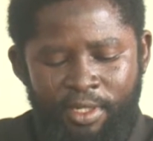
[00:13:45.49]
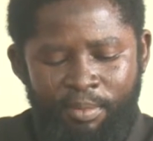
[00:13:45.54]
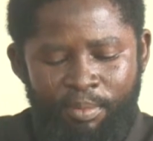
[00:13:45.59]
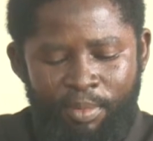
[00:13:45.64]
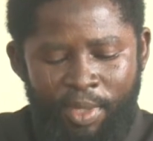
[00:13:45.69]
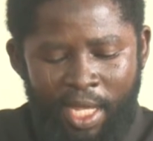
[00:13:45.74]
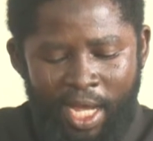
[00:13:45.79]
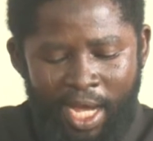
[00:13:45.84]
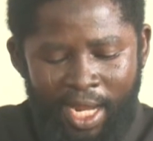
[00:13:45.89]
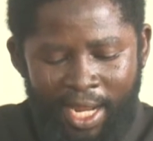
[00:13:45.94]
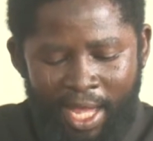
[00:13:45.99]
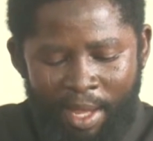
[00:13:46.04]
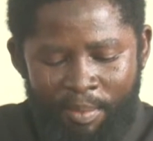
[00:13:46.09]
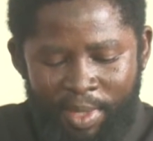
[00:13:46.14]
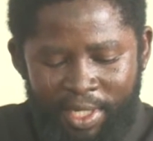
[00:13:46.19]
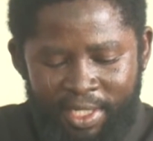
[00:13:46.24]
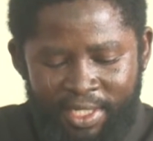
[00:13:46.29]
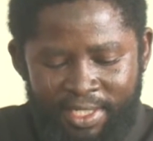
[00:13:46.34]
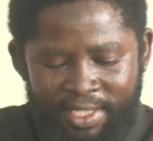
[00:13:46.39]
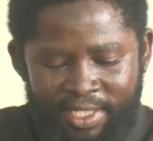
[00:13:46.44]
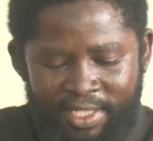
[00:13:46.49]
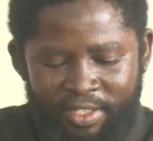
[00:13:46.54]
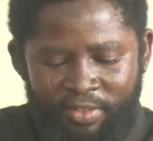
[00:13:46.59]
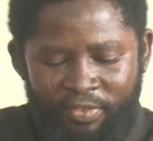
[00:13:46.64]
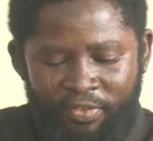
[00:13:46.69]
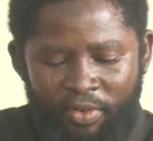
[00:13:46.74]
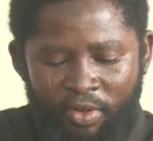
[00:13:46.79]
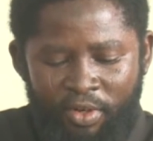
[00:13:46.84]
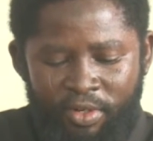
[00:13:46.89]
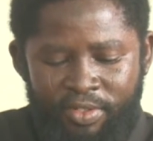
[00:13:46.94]
May Allah make it easy
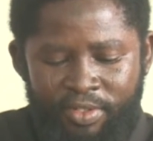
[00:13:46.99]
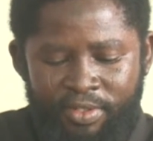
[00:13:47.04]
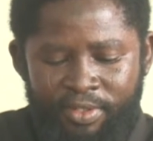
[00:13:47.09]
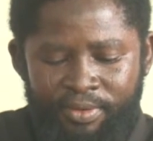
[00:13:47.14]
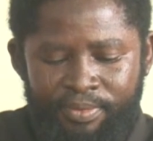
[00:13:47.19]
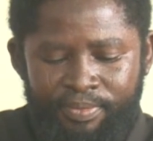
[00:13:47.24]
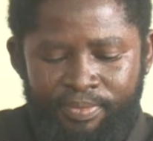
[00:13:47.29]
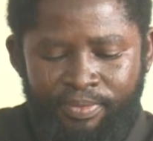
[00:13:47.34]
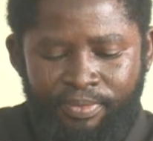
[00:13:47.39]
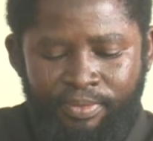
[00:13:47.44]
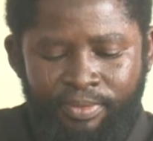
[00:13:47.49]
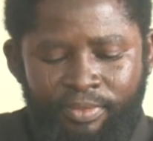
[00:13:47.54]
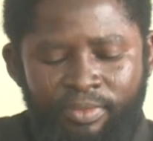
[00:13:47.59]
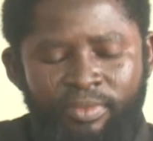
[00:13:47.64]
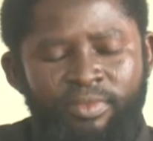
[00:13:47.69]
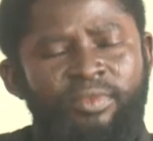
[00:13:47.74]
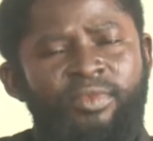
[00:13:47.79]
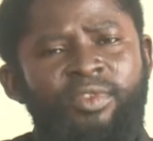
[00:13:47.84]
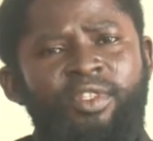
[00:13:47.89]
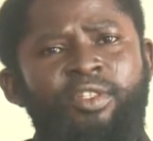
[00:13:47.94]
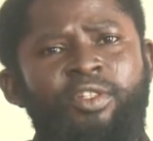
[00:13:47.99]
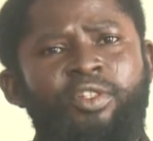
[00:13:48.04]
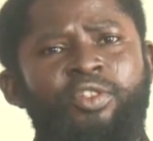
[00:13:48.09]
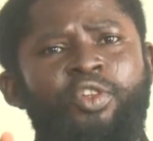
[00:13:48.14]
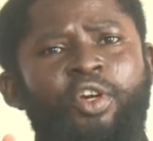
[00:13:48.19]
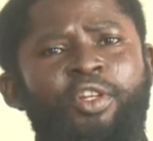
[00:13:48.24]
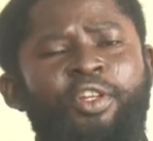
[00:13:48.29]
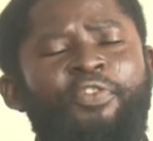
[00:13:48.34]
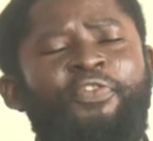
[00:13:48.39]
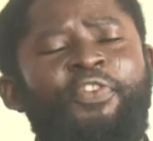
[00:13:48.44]
for us.
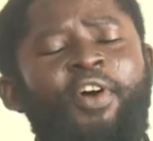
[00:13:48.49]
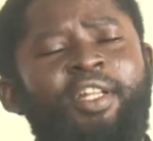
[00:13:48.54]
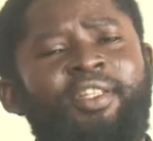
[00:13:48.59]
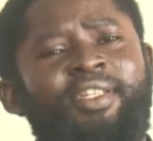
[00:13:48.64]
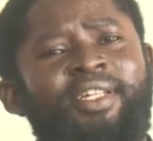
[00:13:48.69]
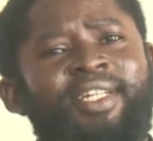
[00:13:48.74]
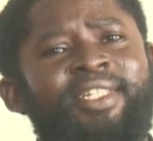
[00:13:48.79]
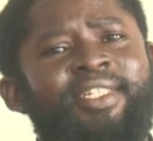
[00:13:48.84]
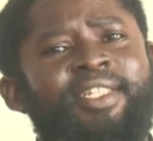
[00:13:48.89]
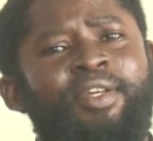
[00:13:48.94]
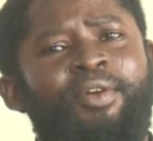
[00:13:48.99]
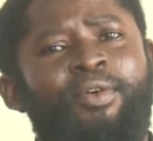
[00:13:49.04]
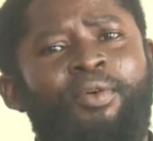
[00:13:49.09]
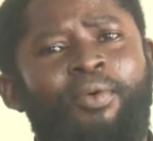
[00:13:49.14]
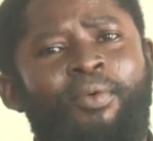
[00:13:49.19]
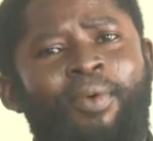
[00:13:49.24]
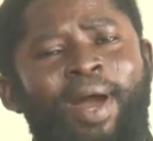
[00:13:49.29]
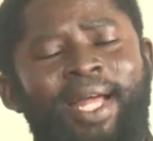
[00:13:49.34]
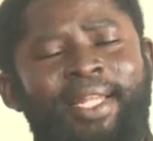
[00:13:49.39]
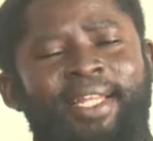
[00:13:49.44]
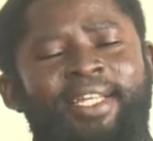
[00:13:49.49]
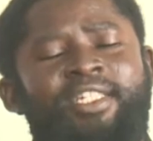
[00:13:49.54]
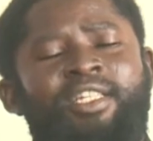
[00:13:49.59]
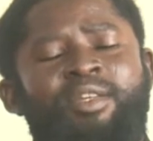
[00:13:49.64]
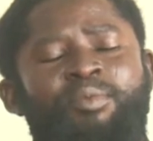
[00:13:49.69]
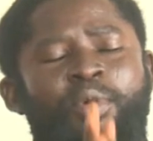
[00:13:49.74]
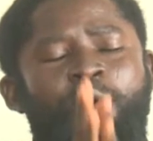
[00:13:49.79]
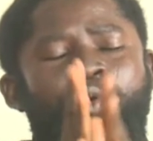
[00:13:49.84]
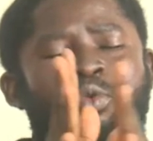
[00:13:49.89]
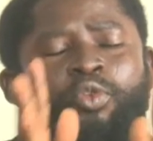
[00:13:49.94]
So the fourth reason why the
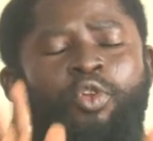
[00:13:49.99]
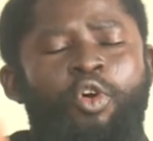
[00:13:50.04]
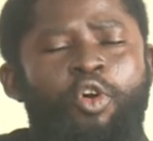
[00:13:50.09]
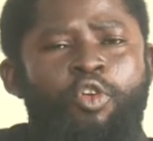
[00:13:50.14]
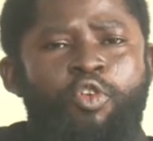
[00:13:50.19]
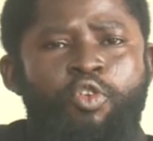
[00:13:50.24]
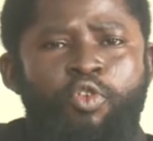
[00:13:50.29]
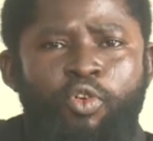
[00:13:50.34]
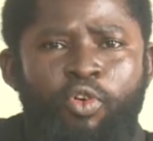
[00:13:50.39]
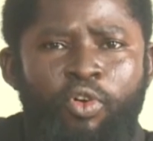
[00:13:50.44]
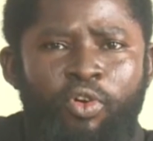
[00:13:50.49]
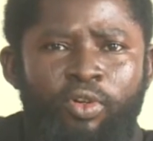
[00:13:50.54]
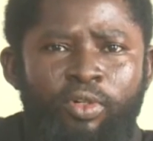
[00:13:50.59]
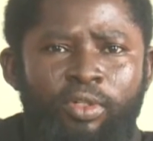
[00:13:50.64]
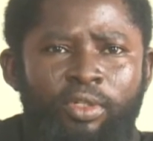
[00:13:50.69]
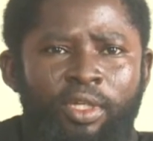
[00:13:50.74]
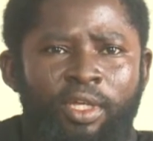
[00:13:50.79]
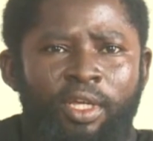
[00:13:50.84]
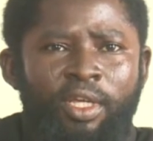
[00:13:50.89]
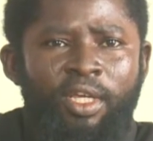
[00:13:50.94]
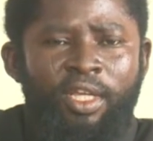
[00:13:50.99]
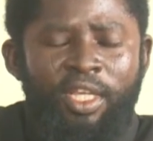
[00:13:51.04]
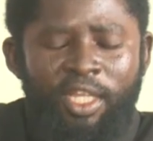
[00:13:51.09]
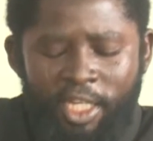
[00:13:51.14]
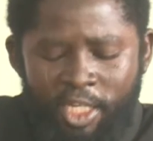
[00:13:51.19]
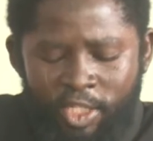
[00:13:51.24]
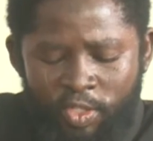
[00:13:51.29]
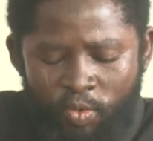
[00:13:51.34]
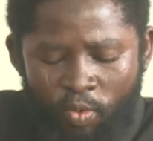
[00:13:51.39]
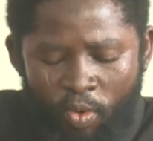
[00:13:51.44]
same way we no look
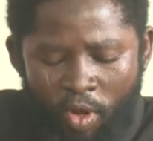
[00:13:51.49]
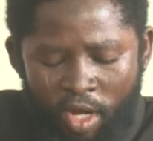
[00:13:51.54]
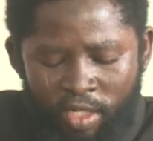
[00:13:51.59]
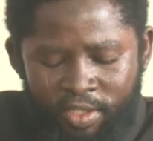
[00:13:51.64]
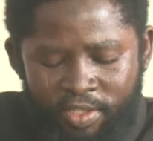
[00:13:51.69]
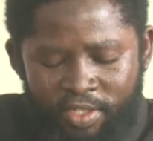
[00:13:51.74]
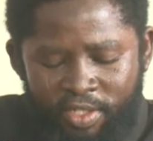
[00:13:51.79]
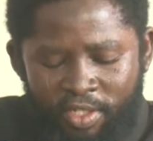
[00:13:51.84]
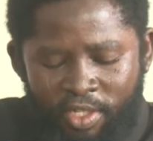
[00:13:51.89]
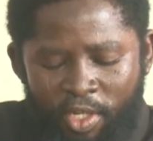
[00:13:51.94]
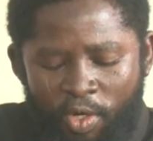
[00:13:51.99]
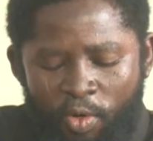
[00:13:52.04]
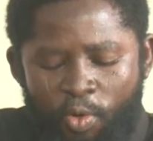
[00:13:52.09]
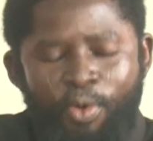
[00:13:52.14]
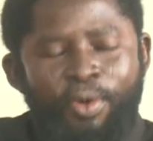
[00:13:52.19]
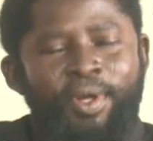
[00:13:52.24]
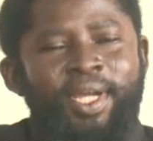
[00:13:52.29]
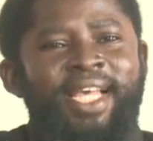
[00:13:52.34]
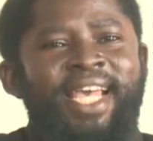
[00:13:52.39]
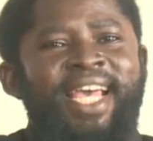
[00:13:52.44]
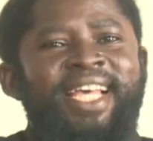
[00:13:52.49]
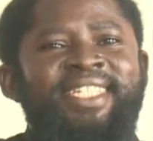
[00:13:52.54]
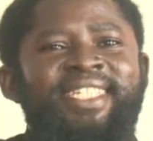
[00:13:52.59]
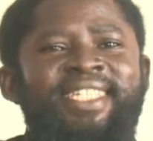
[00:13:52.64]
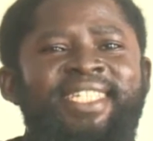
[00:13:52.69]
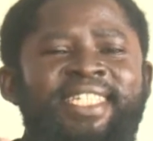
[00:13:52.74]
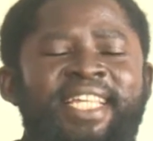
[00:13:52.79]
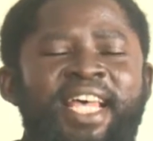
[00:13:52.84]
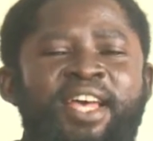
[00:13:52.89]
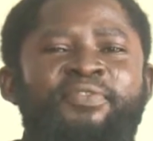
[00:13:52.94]
is what? We will gain
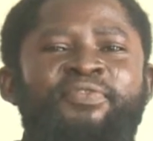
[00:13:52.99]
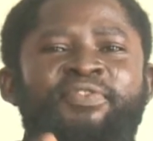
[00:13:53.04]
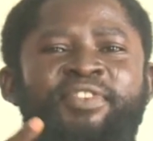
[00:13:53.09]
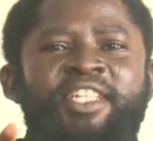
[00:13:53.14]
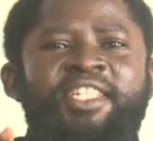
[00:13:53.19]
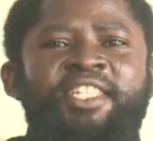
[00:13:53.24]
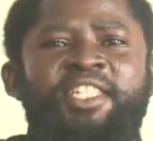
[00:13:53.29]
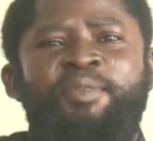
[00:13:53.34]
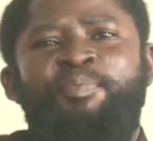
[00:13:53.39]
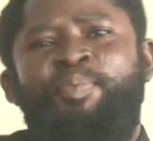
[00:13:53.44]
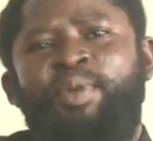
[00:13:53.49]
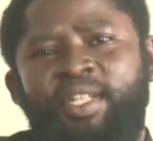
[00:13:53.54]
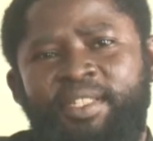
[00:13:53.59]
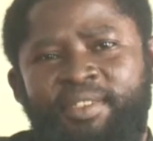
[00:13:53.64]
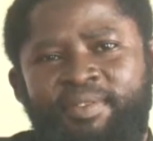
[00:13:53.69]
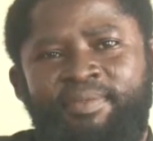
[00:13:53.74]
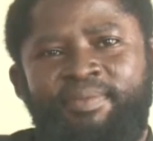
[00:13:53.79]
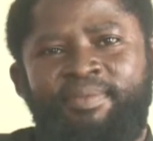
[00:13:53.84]
self-discipline.